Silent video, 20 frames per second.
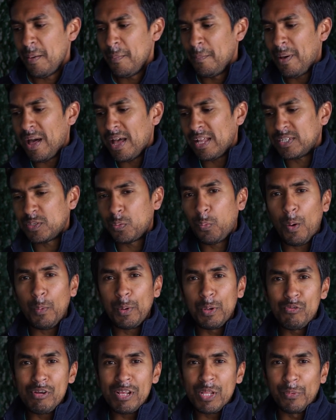But what
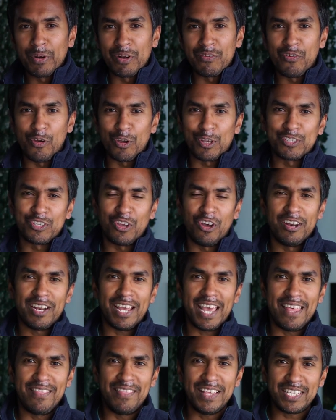we really want to focus on
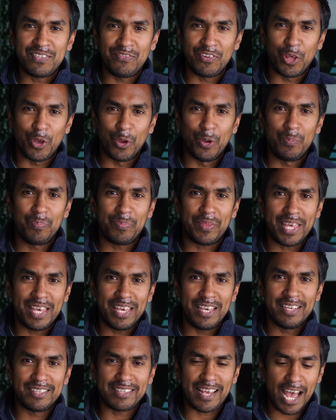in this video
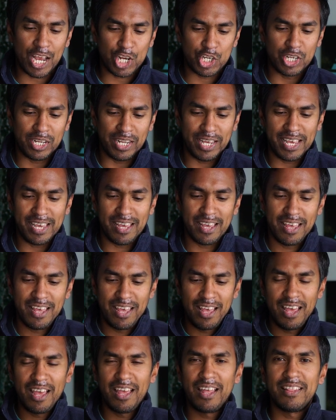is actually
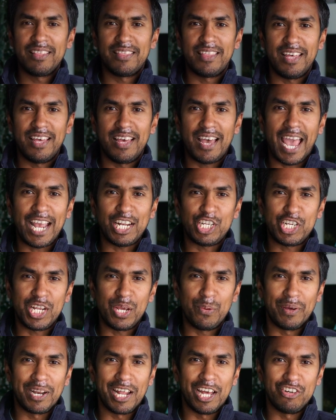the
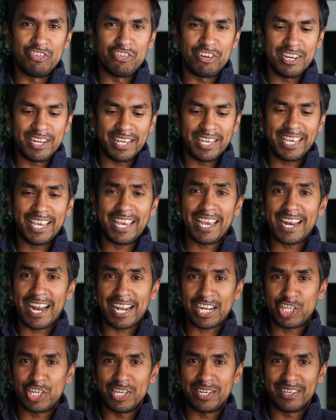HT100
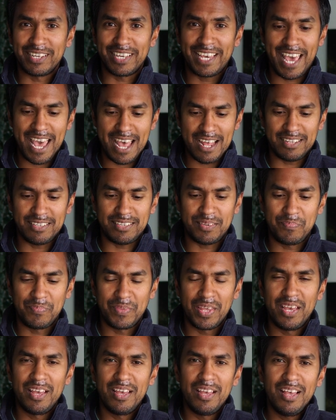connection kit.
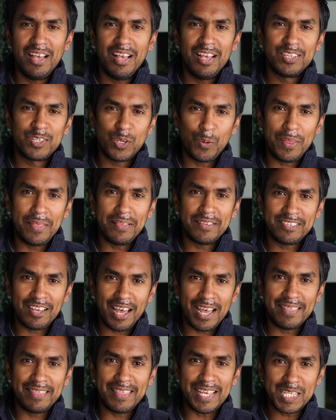So
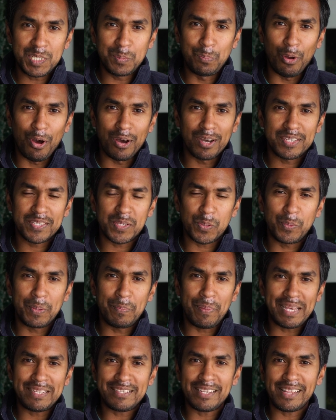inside this box, we
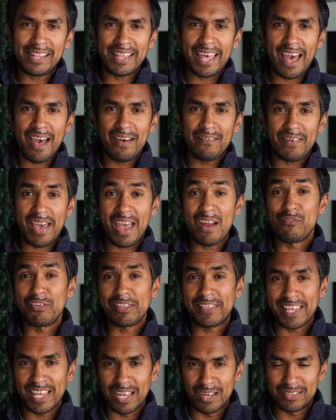basically have
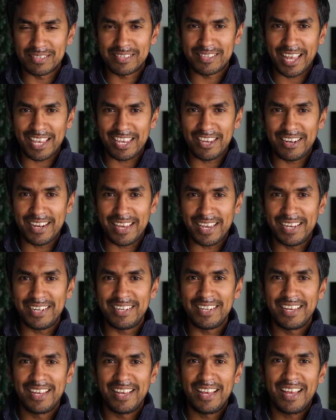everything else that you
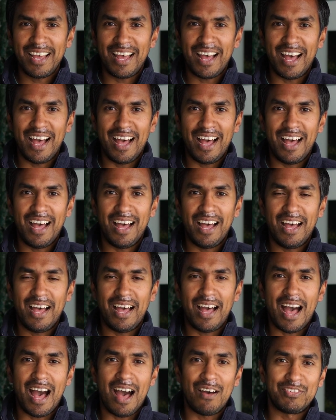need
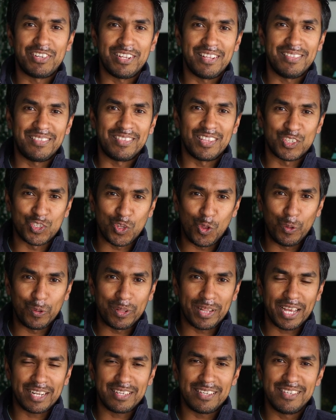after the solar
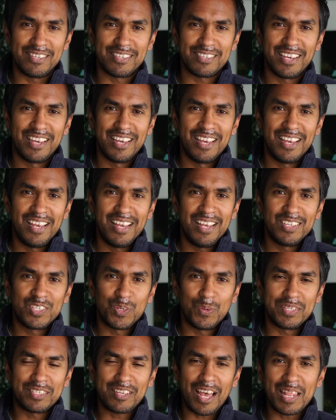collectors.
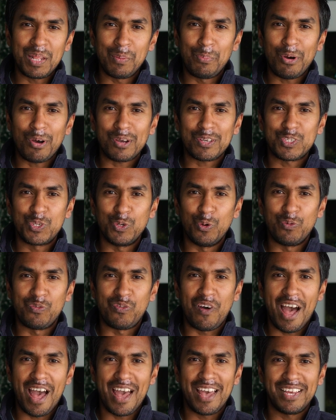So inside the box, you'll
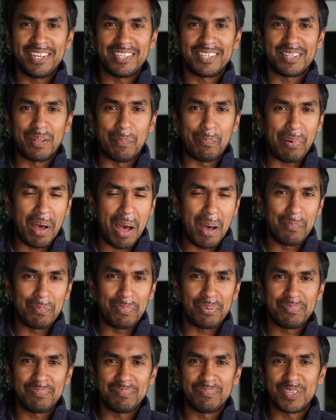find the
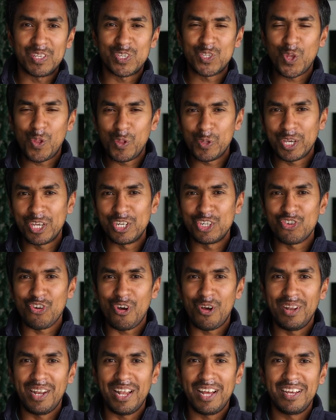pump, the solar
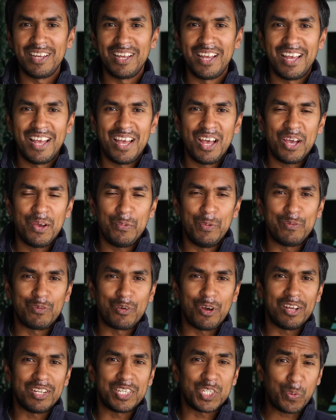controller. We've
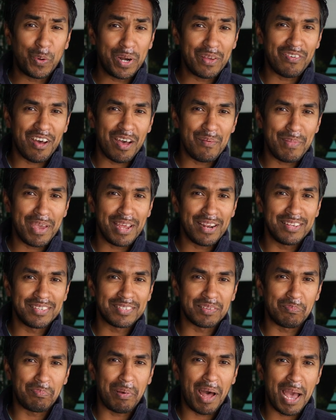got 25
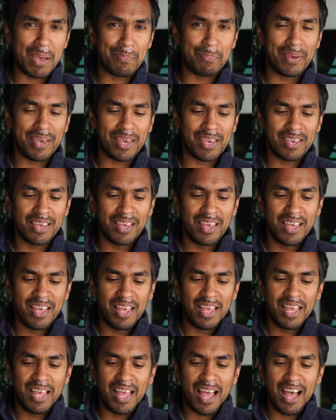meters of piping.
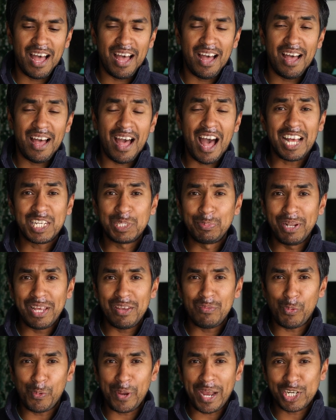Hard to
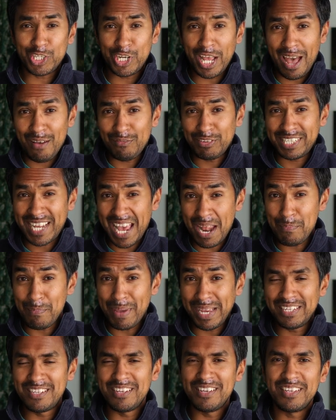believe, but we actually have 10
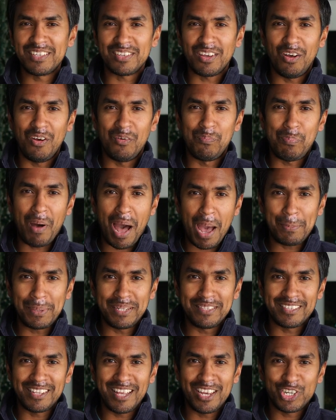meters of pipe
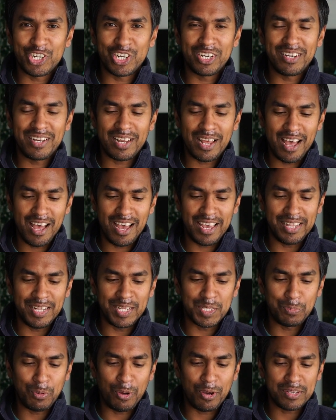insulation in
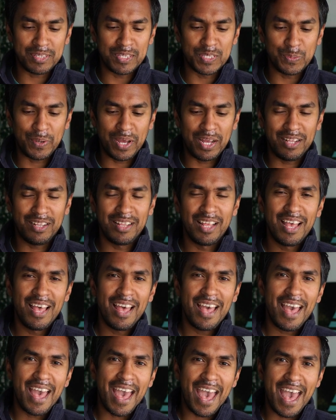this box as well.
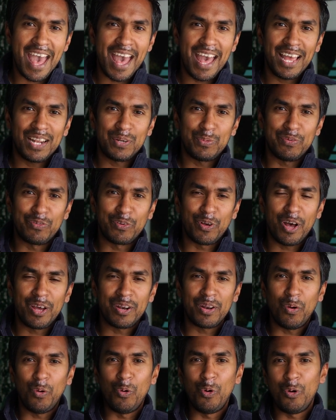And we've
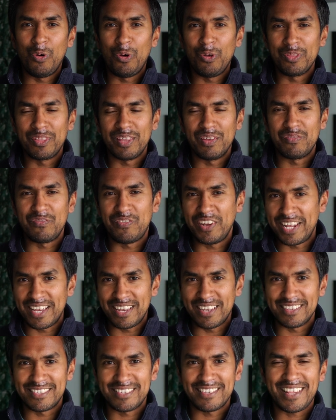got all the
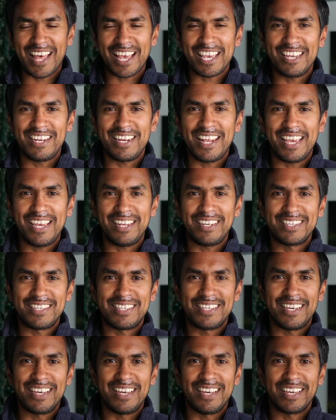fittings that you need
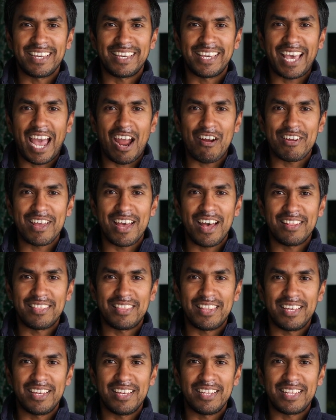to carry
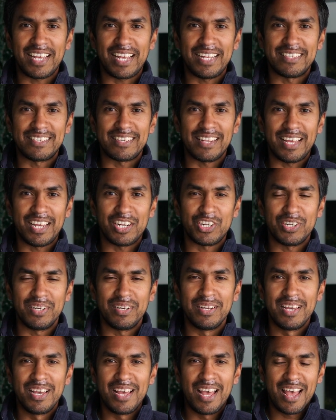out the
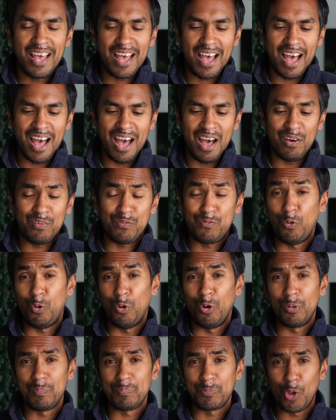installation
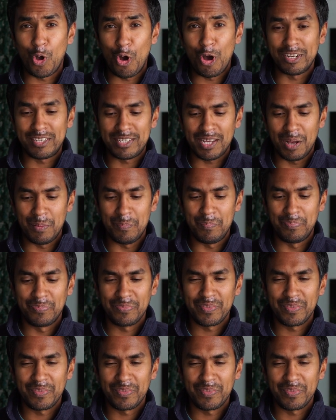for your hot tub.